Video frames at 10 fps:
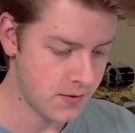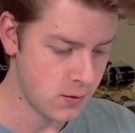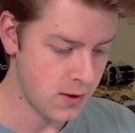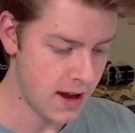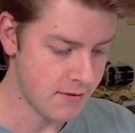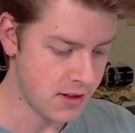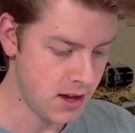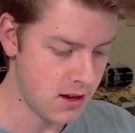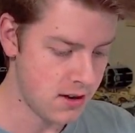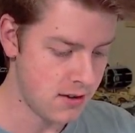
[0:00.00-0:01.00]
we have
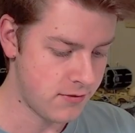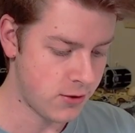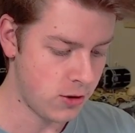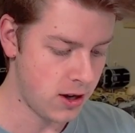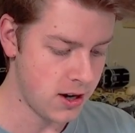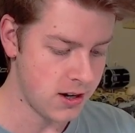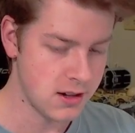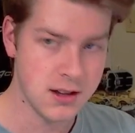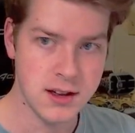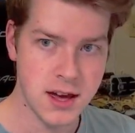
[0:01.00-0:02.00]
the Full Art
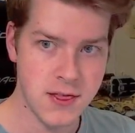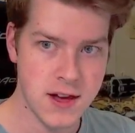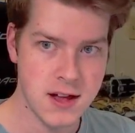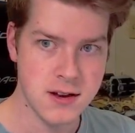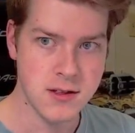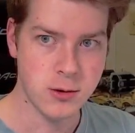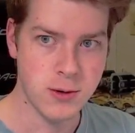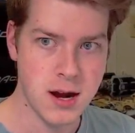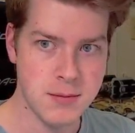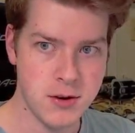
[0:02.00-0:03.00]
and then the
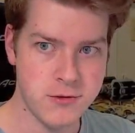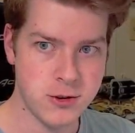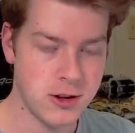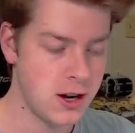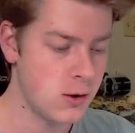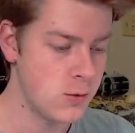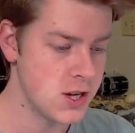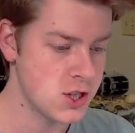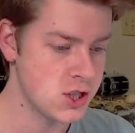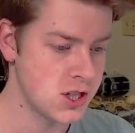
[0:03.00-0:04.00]
Rainbow Full Art, which
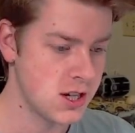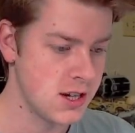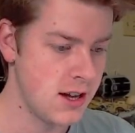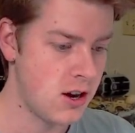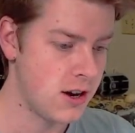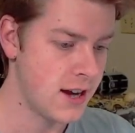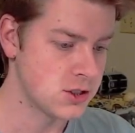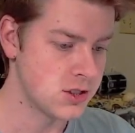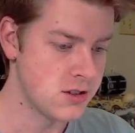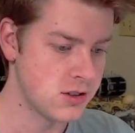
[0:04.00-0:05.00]
are
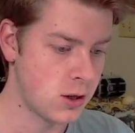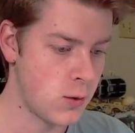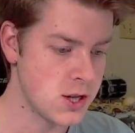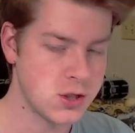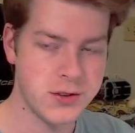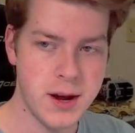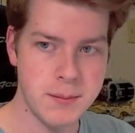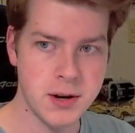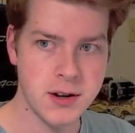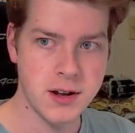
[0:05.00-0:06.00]
actually sequential
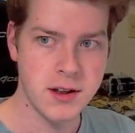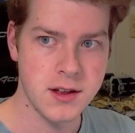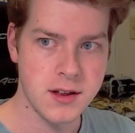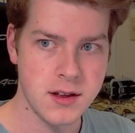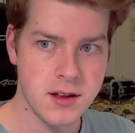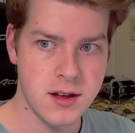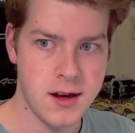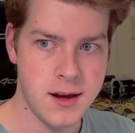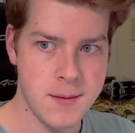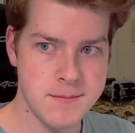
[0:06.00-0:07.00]
numbered.
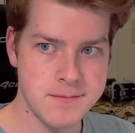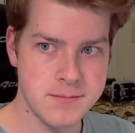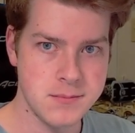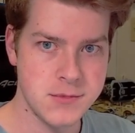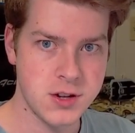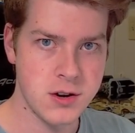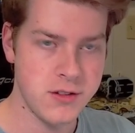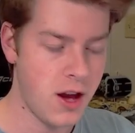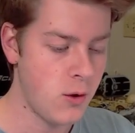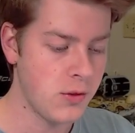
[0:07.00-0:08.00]
Turns
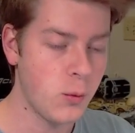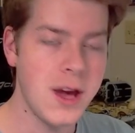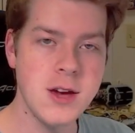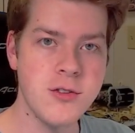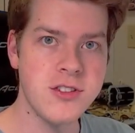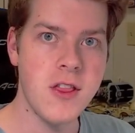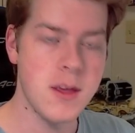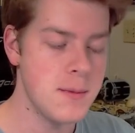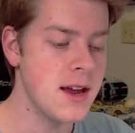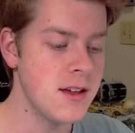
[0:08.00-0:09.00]
out the way you send them
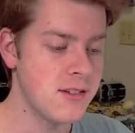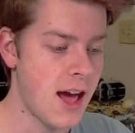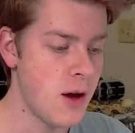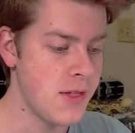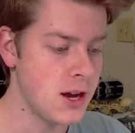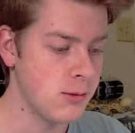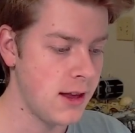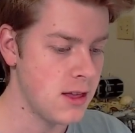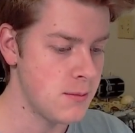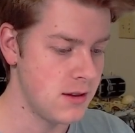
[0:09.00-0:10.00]
in is how they grade
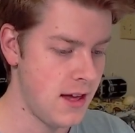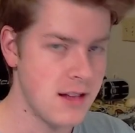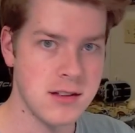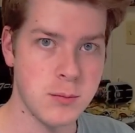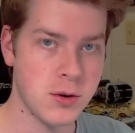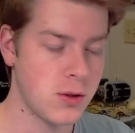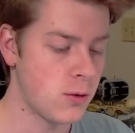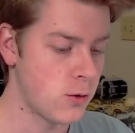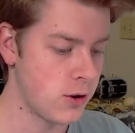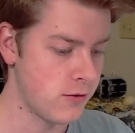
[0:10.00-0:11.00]
them in that typical
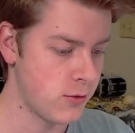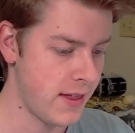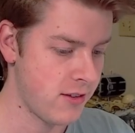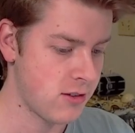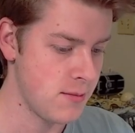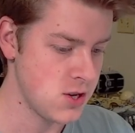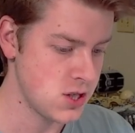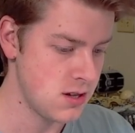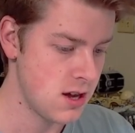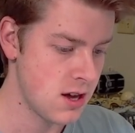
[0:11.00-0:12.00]
order for that
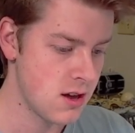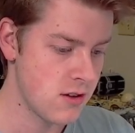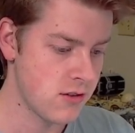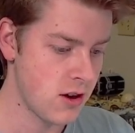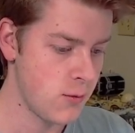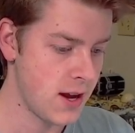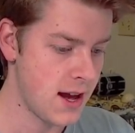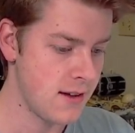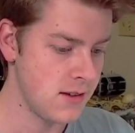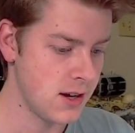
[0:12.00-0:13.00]
submission. So we
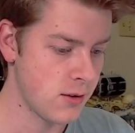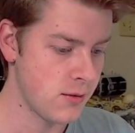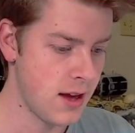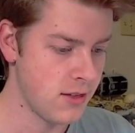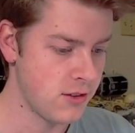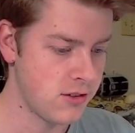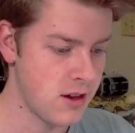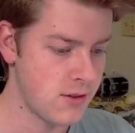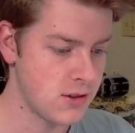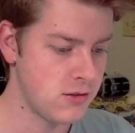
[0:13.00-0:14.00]
got, you know, ends in
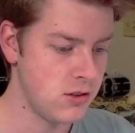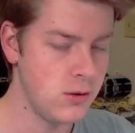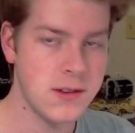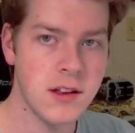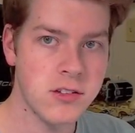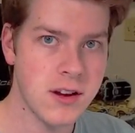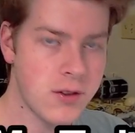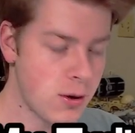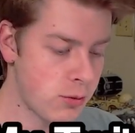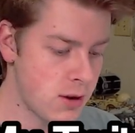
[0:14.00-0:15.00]
702 and then
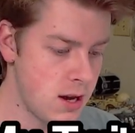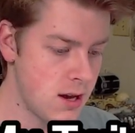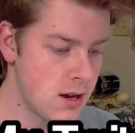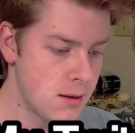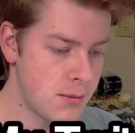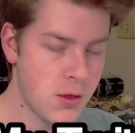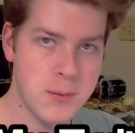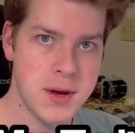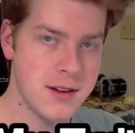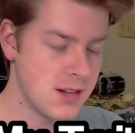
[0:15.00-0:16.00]
703, both a PSA